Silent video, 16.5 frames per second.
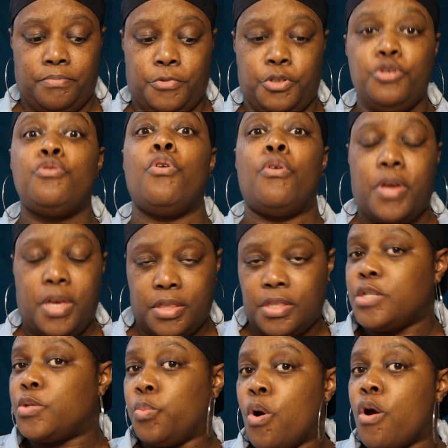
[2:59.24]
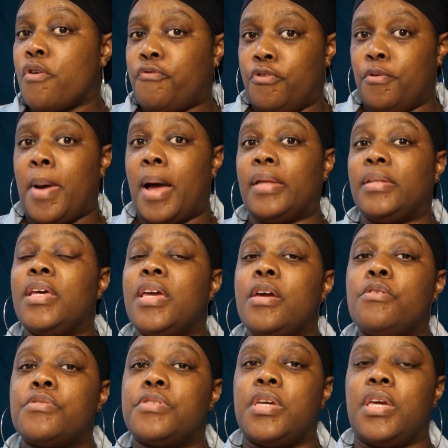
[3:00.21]
you gonna get this work from my
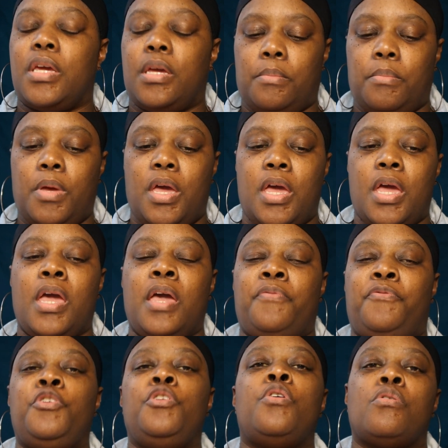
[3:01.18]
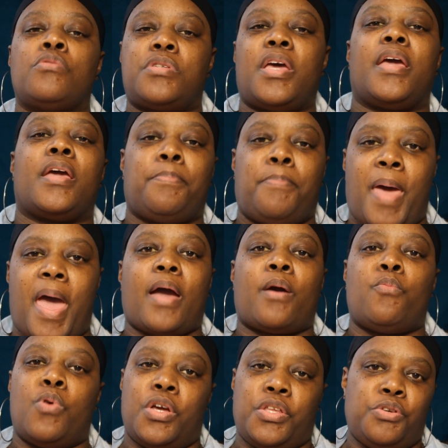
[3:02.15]
legal team if you don't take
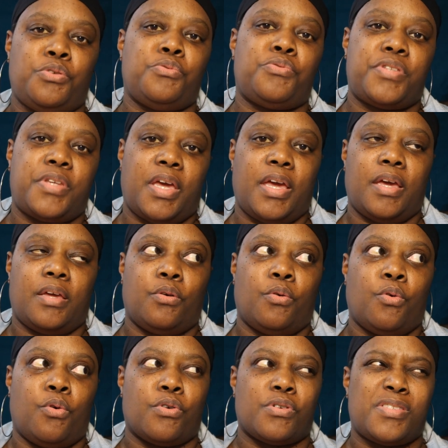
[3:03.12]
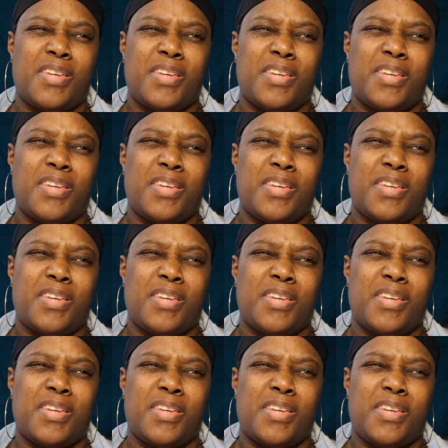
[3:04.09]
back what you said or